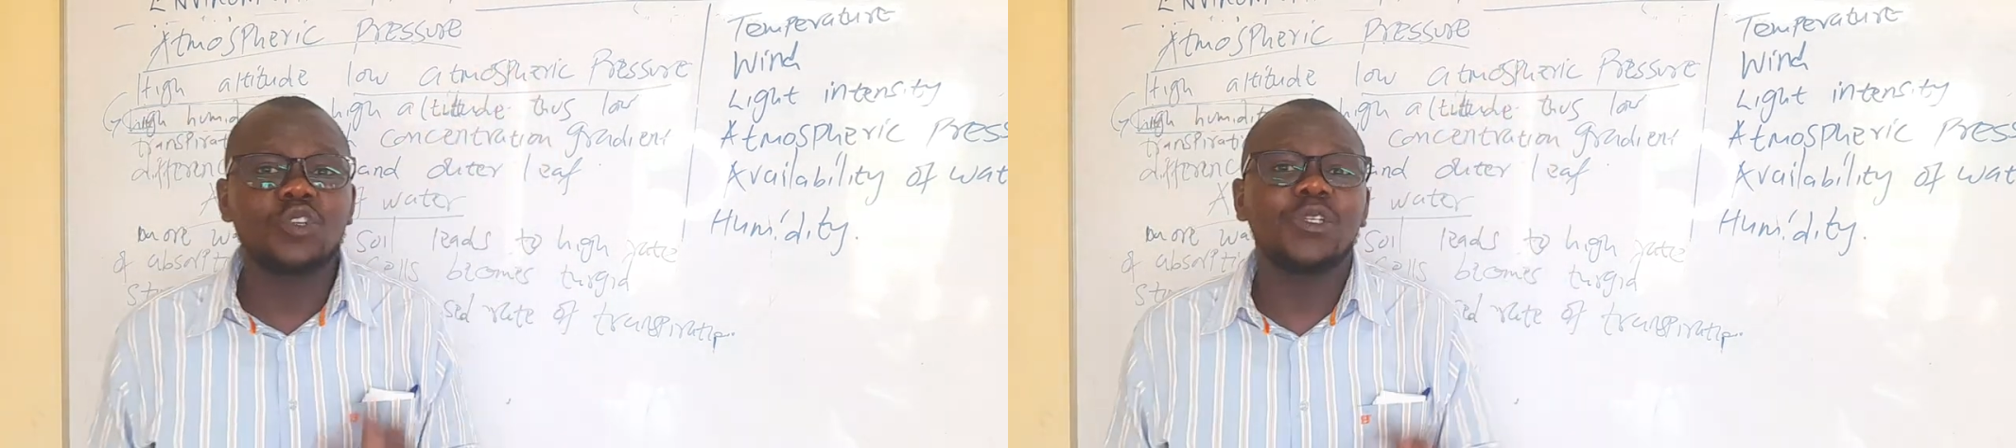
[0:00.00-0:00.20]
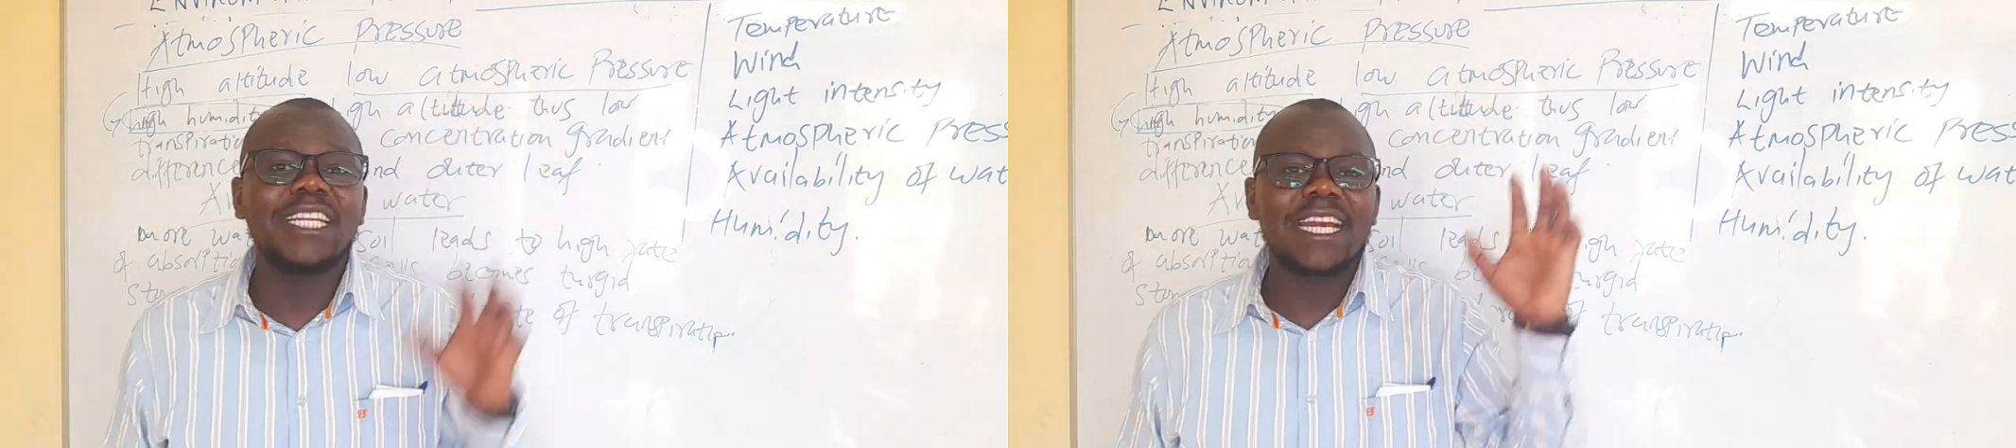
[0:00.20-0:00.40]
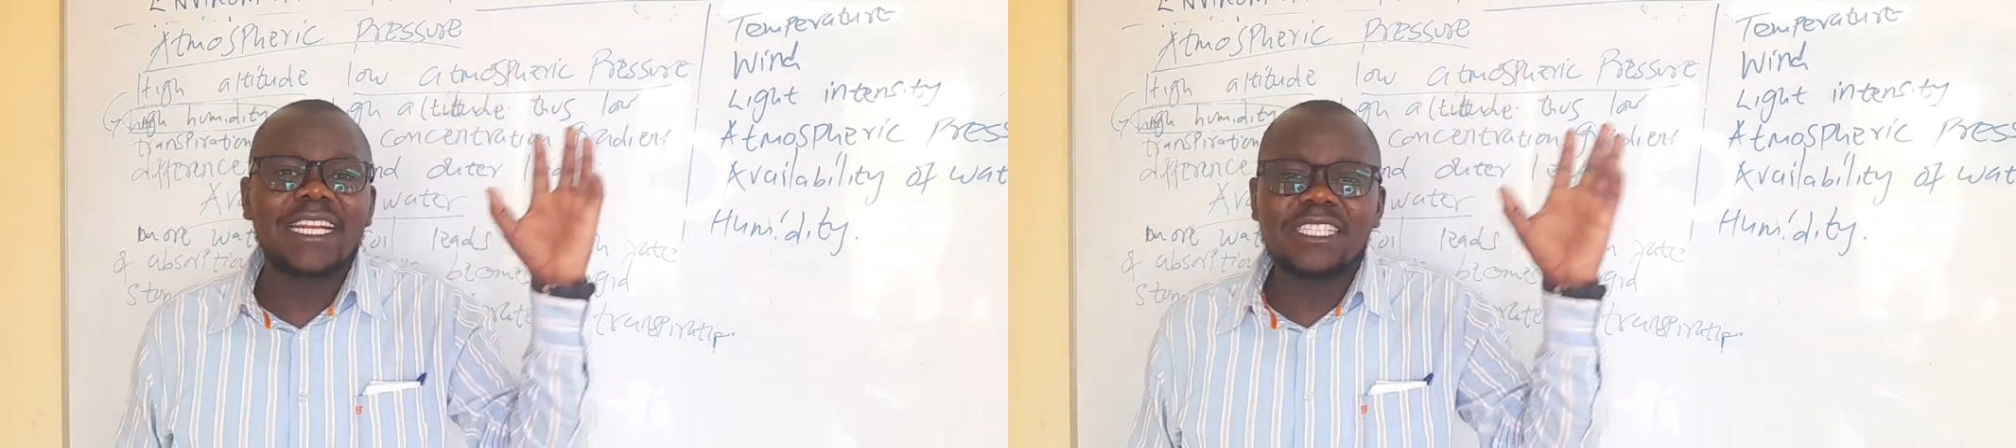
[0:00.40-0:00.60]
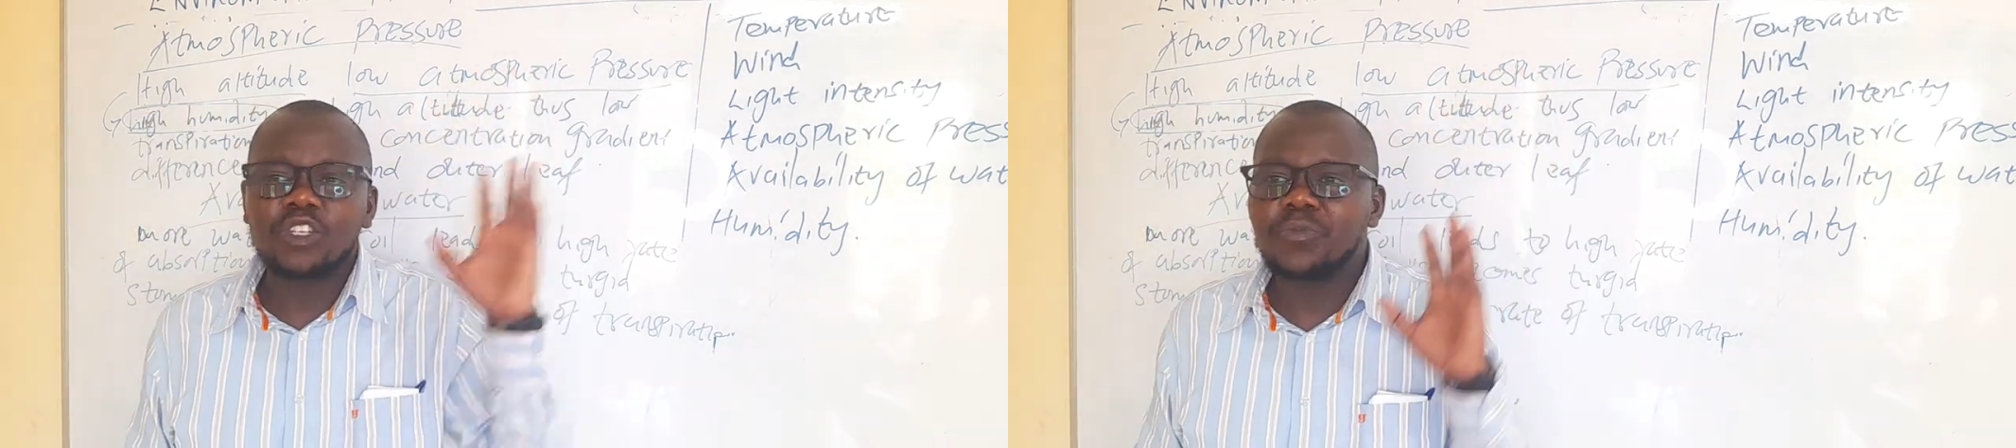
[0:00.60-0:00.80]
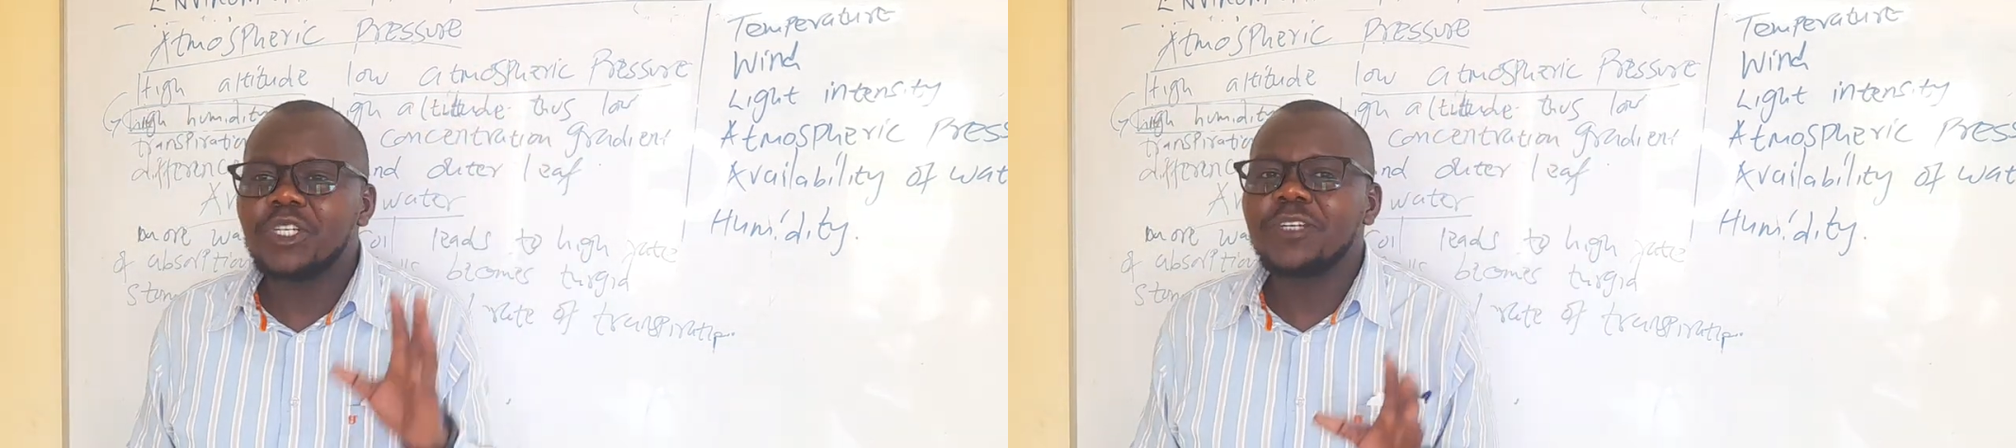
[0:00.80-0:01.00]
which increases the
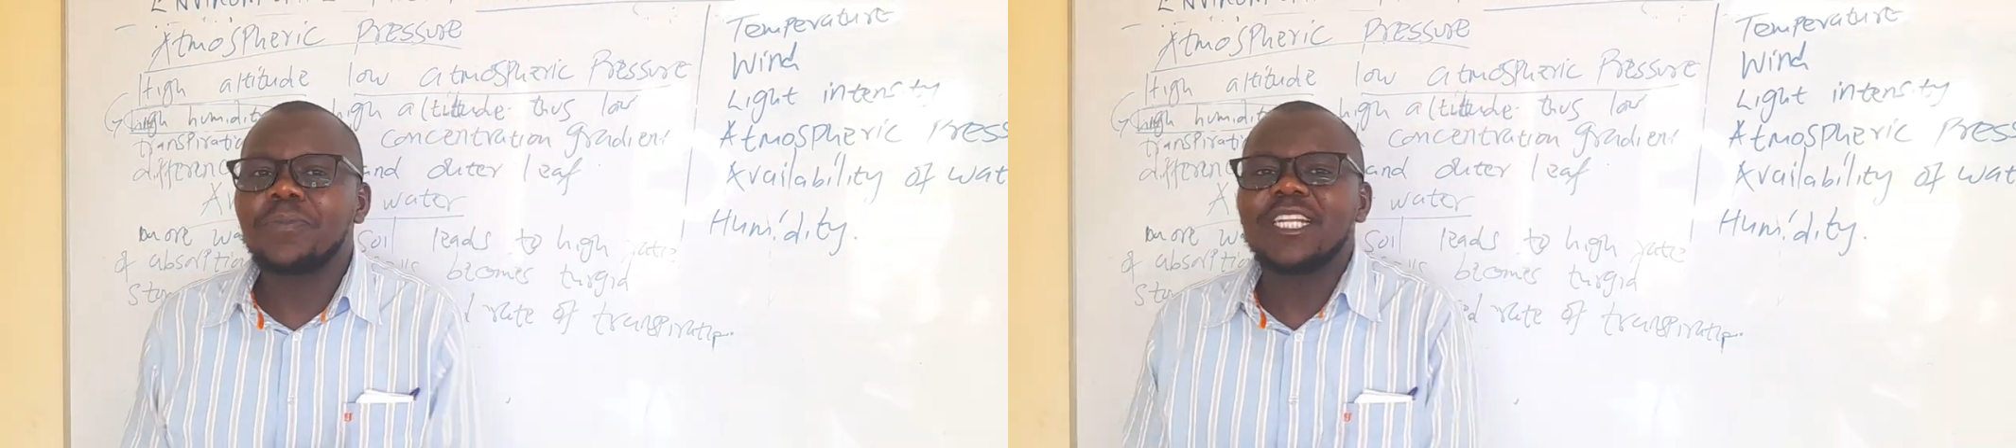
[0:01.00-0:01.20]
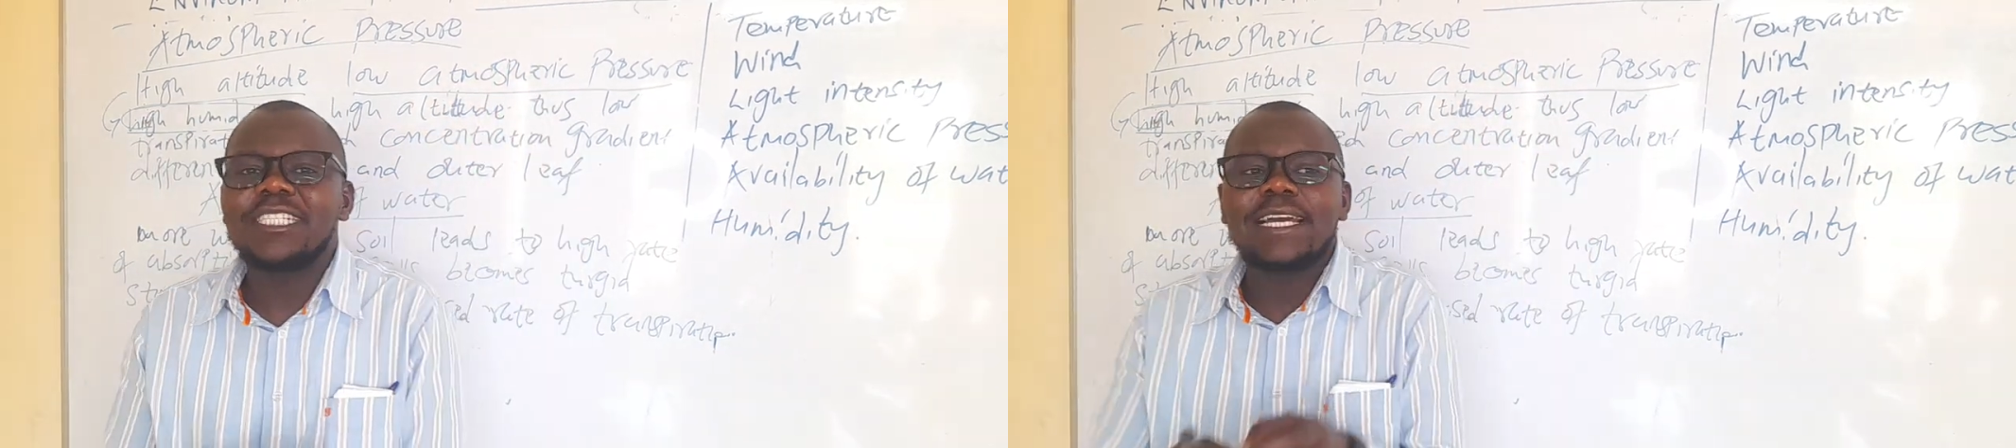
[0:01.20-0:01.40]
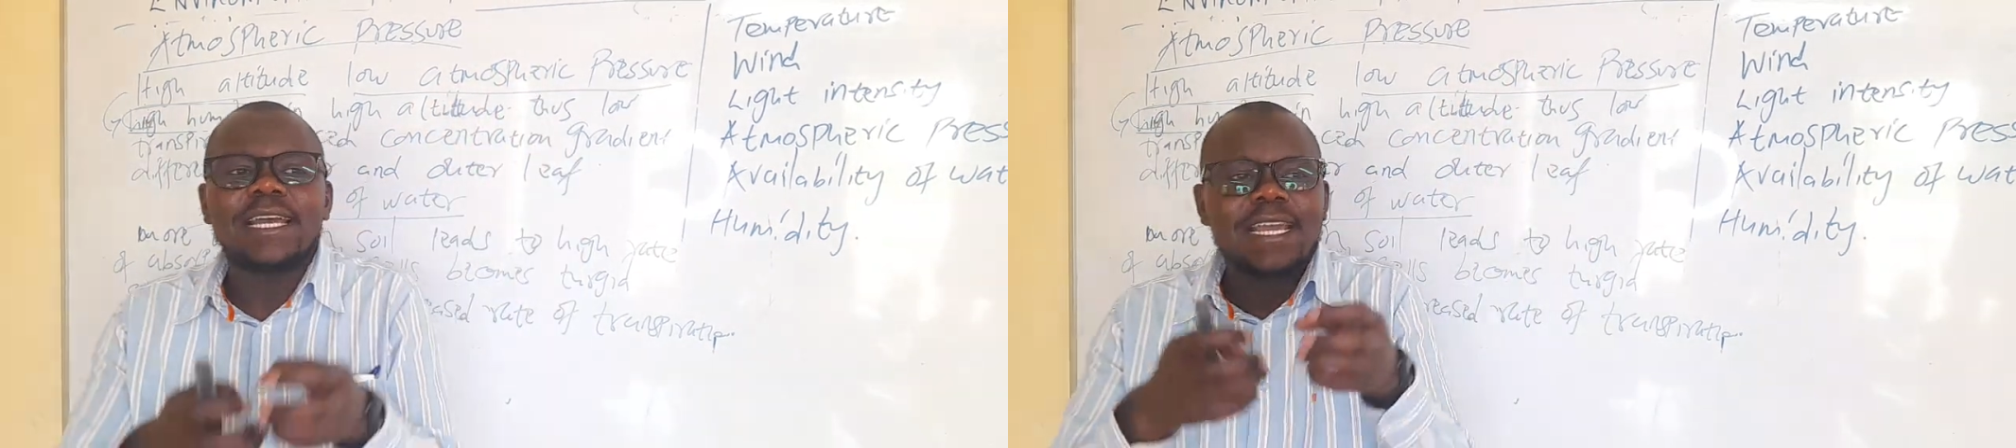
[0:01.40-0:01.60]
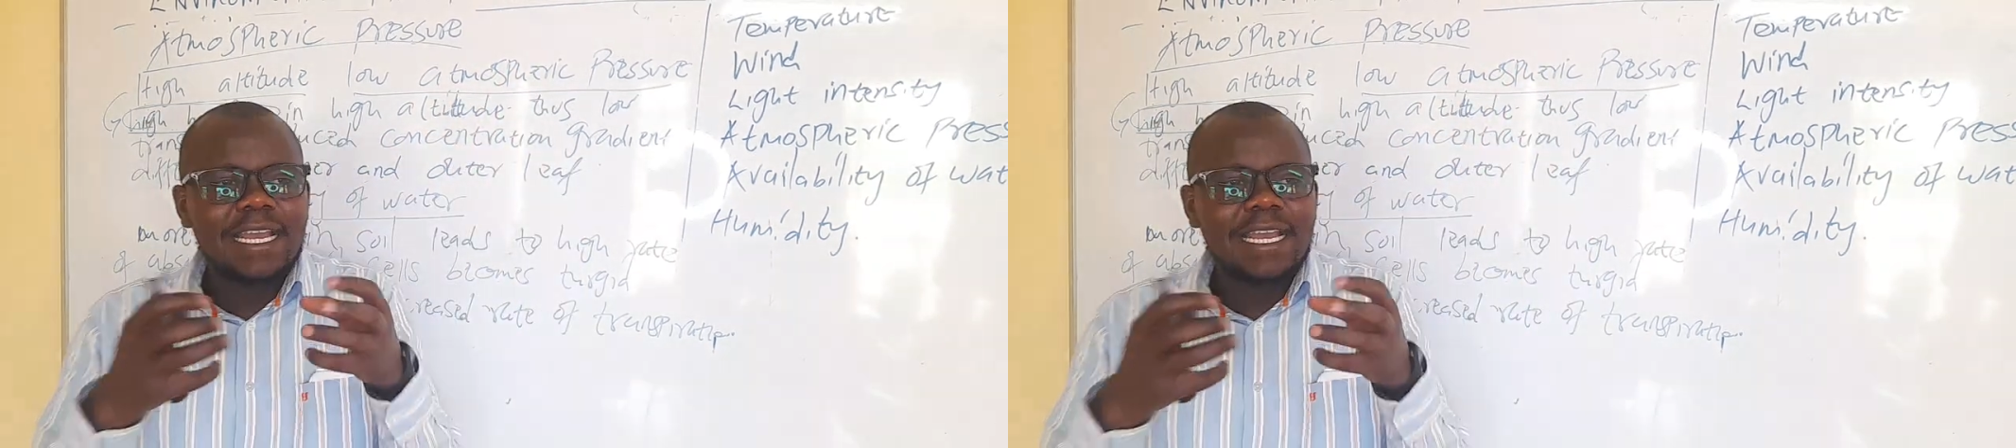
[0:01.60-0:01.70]
osmotic pressure,